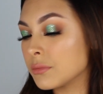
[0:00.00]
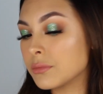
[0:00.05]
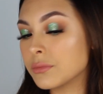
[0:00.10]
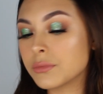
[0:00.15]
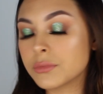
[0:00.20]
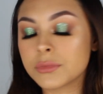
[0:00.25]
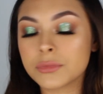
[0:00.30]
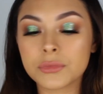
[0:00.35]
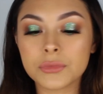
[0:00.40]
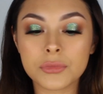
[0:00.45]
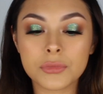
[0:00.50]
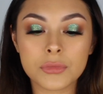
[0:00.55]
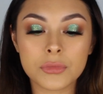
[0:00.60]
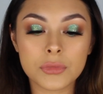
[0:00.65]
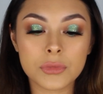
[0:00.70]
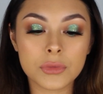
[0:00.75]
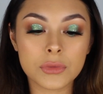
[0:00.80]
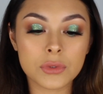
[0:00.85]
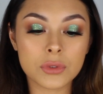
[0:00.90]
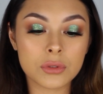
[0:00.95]
I actually
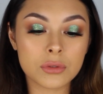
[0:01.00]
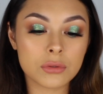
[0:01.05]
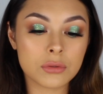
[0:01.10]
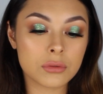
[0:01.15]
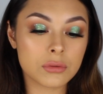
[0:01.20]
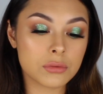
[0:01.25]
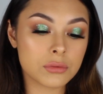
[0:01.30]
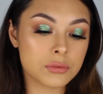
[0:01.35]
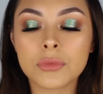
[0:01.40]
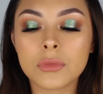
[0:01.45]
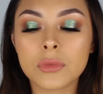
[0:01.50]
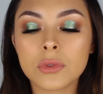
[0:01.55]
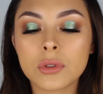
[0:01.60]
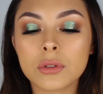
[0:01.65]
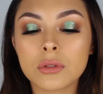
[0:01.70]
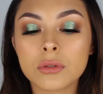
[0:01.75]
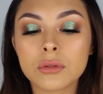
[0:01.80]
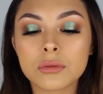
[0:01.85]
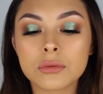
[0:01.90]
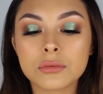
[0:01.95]
love it
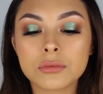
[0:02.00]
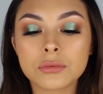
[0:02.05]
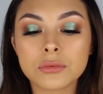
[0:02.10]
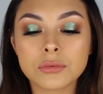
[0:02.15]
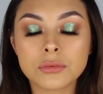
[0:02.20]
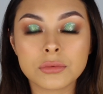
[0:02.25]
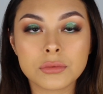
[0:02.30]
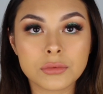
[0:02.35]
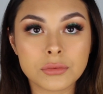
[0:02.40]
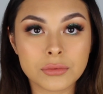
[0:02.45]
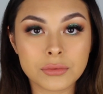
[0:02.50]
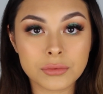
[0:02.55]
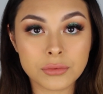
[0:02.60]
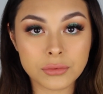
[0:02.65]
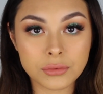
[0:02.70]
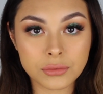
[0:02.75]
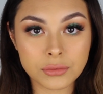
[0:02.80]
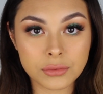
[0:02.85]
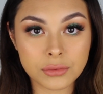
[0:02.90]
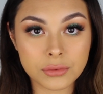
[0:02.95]
so much. I
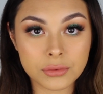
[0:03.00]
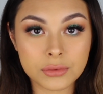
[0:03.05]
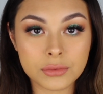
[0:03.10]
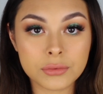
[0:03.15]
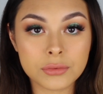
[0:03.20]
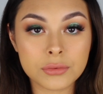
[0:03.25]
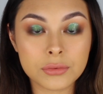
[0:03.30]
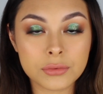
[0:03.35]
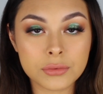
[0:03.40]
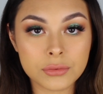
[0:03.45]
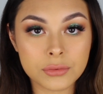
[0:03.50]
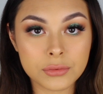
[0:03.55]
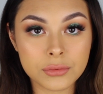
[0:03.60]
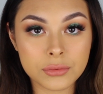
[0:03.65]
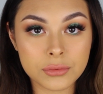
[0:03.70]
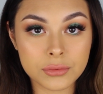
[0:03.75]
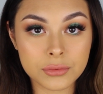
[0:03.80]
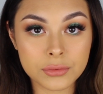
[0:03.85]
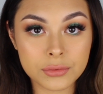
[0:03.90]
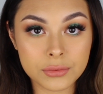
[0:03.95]
feel like it's so
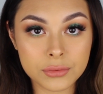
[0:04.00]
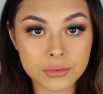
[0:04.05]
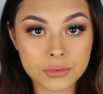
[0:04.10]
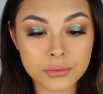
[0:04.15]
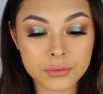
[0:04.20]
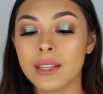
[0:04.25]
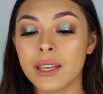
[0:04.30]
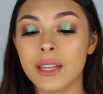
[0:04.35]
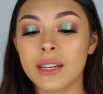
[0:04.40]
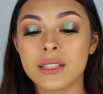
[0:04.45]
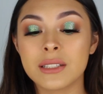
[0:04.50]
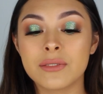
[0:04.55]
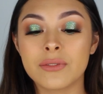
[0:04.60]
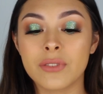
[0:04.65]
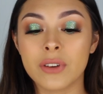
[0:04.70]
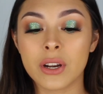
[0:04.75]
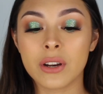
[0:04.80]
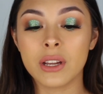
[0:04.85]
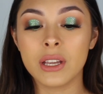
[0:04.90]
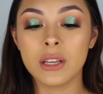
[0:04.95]
summery. The skin is
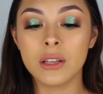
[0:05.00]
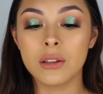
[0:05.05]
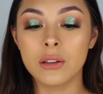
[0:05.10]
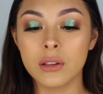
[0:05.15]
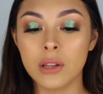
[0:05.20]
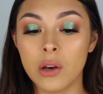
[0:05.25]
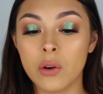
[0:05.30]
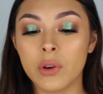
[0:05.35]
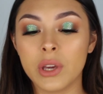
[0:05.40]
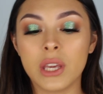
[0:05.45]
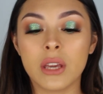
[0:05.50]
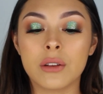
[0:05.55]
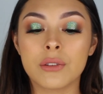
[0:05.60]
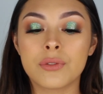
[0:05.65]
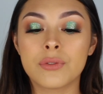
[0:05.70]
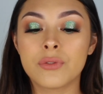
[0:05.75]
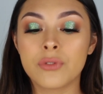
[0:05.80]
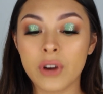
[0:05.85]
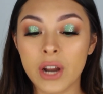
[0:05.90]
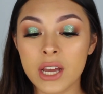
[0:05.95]
very glowy and
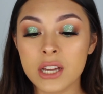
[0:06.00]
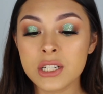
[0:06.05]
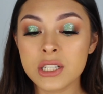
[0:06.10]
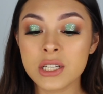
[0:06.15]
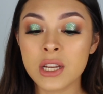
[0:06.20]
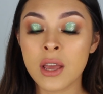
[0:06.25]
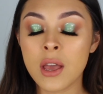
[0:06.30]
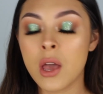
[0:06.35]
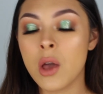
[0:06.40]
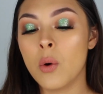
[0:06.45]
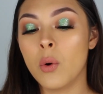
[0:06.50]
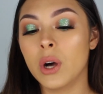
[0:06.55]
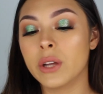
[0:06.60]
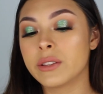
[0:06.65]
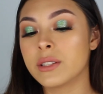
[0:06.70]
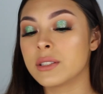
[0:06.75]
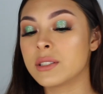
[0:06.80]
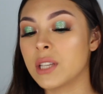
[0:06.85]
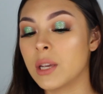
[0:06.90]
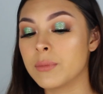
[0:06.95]
fresh, while
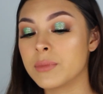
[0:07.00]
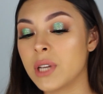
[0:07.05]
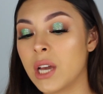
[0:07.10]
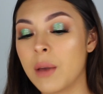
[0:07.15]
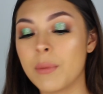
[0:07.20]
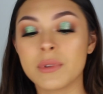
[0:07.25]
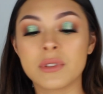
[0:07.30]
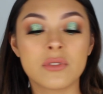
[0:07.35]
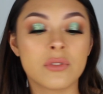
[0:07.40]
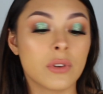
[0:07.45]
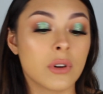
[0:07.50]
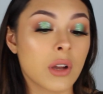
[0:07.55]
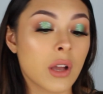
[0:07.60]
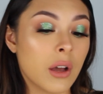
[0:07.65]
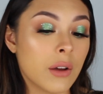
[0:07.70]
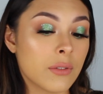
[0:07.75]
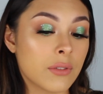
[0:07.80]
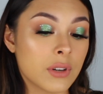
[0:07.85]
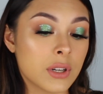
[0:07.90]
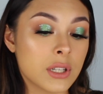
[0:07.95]
at the same time it's full
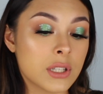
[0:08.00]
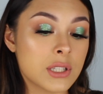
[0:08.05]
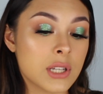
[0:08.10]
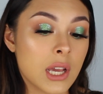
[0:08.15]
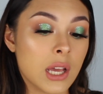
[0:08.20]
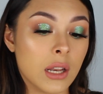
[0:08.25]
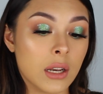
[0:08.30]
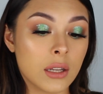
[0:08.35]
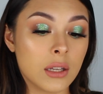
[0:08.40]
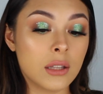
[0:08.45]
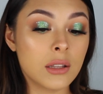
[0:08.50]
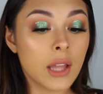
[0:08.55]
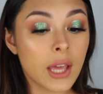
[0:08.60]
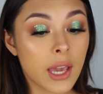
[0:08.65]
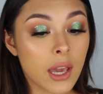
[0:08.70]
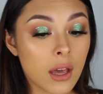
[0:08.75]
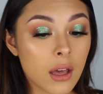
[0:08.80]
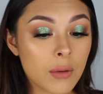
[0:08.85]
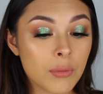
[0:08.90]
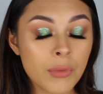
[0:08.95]
coverage and
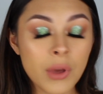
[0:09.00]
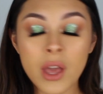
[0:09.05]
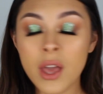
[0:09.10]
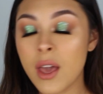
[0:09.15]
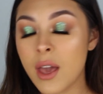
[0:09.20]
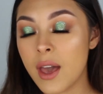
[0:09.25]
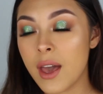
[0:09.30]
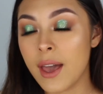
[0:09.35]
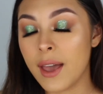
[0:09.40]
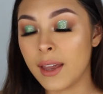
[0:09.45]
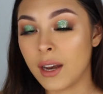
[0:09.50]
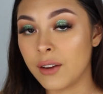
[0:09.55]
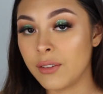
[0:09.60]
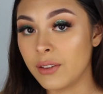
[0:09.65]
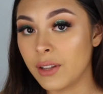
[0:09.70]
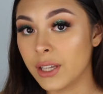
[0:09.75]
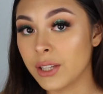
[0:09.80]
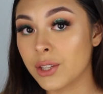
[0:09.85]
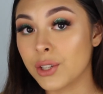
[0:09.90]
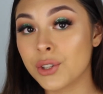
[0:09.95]
glam. And I
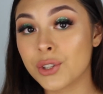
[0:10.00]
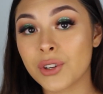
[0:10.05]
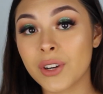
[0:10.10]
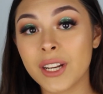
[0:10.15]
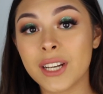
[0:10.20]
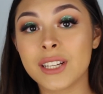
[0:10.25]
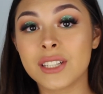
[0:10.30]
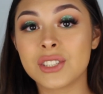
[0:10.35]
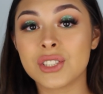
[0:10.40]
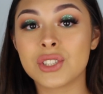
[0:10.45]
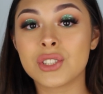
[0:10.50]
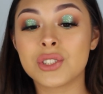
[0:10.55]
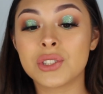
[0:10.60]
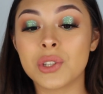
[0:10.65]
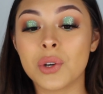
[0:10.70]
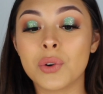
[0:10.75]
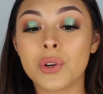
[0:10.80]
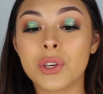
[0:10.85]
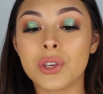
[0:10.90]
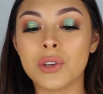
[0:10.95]
feel like the green is just
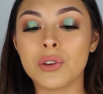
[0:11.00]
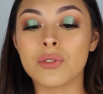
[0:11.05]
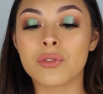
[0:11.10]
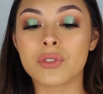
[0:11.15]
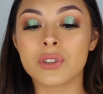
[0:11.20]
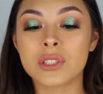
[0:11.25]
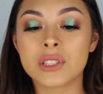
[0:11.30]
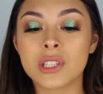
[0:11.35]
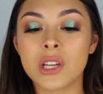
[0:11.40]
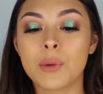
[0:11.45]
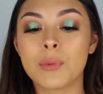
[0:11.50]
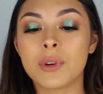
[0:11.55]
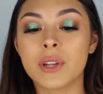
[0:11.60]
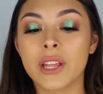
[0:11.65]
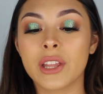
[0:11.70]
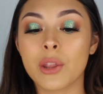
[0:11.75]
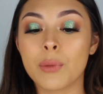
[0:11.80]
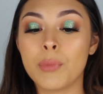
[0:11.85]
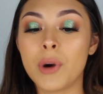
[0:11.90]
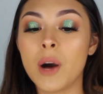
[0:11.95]
so cute for summer,
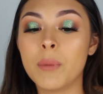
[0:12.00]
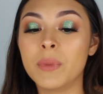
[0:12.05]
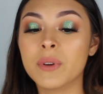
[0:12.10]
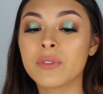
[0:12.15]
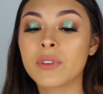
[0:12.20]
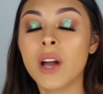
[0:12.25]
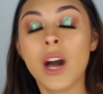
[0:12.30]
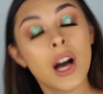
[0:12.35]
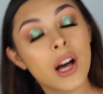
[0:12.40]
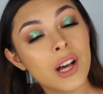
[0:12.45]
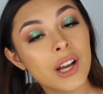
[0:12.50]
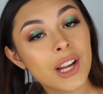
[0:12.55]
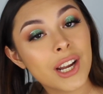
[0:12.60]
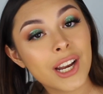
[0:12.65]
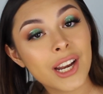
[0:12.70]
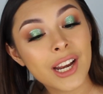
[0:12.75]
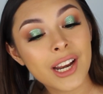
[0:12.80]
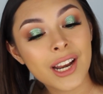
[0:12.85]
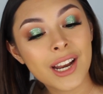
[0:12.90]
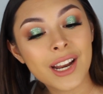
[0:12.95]
like the pop of
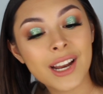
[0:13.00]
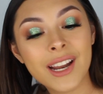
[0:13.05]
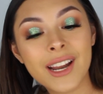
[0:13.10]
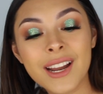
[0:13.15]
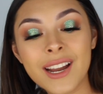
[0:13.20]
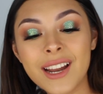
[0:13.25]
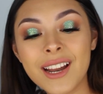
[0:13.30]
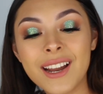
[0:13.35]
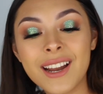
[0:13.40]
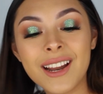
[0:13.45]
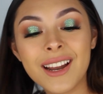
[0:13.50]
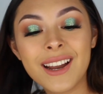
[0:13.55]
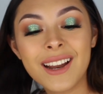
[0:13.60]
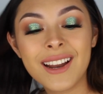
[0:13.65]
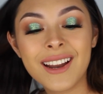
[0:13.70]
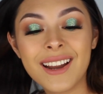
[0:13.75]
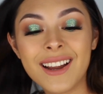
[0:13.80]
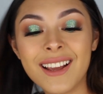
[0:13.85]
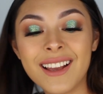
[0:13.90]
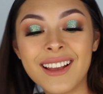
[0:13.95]
color.
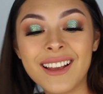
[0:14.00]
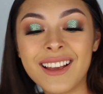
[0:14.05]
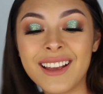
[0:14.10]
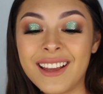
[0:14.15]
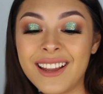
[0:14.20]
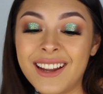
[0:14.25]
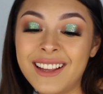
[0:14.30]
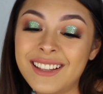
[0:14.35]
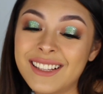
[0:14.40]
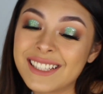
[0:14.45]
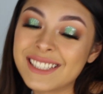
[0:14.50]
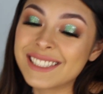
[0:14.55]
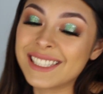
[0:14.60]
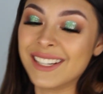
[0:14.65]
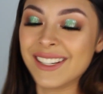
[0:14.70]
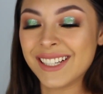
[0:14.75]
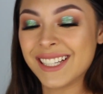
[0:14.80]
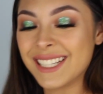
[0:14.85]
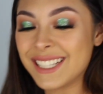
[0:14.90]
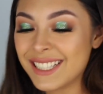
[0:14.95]
And I look
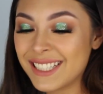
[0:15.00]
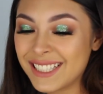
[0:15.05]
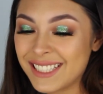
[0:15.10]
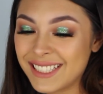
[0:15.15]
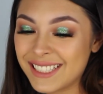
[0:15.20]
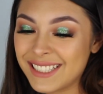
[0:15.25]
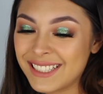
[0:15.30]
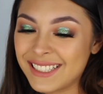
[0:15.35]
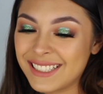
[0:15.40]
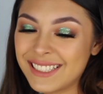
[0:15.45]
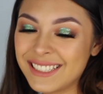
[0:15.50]
so good.